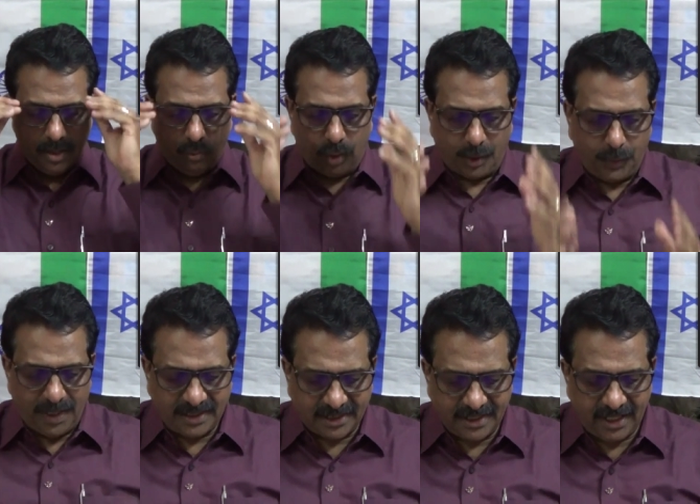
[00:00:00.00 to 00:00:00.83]
what we
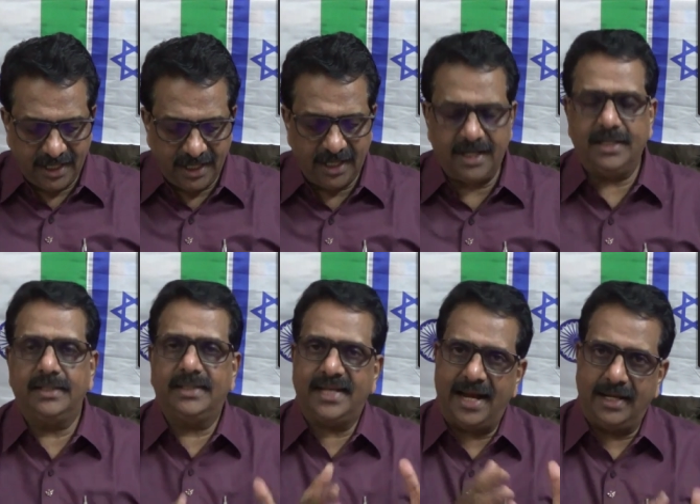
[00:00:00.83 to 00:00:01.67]
see in
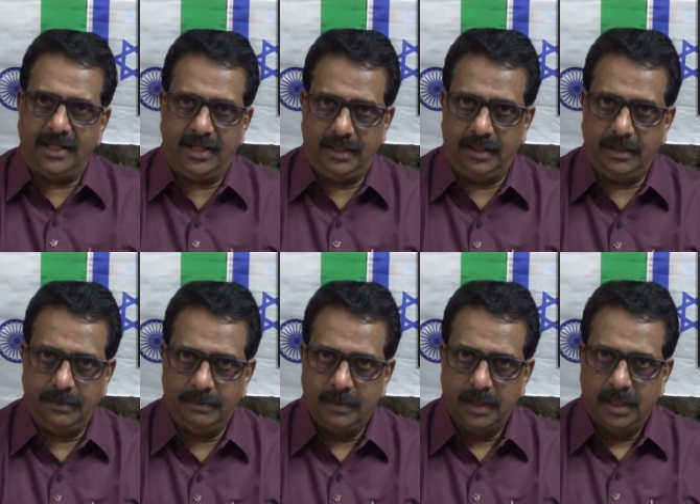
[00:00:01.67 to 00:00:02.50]
Daniel
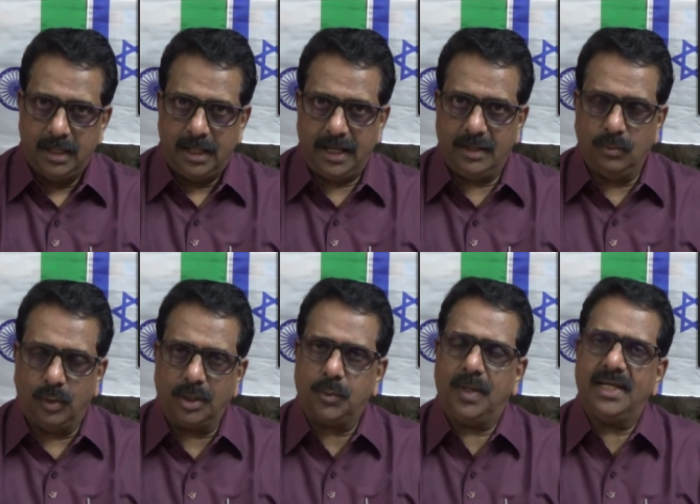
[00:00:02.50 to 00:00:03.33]
and
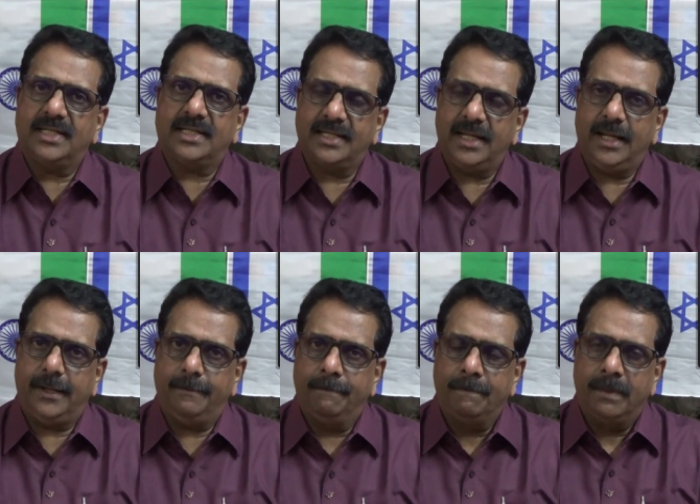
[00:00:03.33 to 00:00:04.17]
what we see
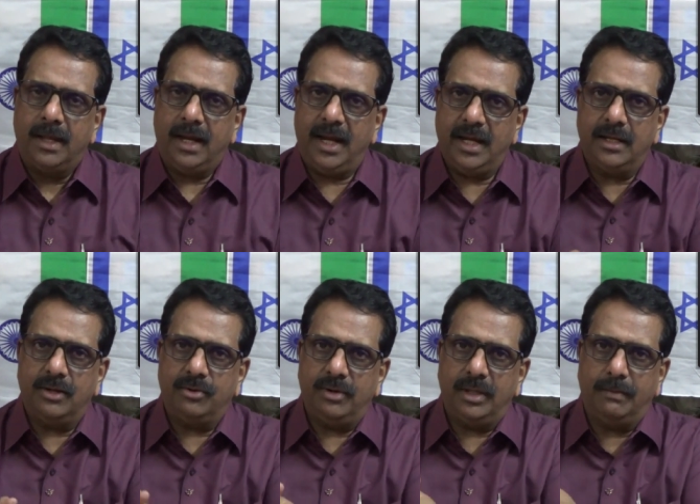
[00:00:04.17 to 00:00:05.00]

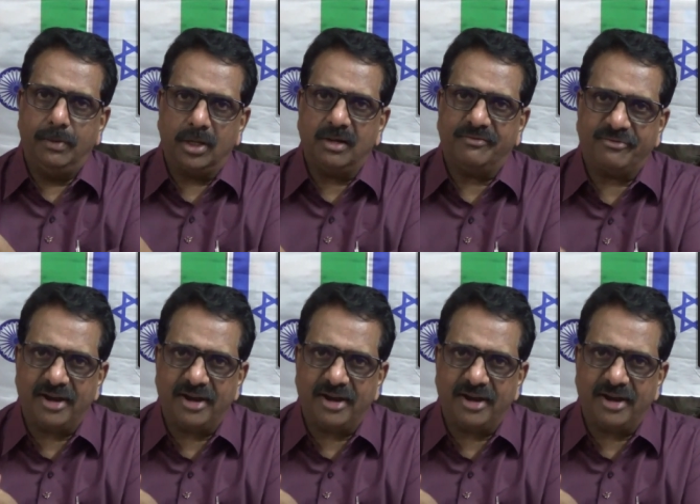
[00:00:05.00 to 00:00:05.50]
in the book of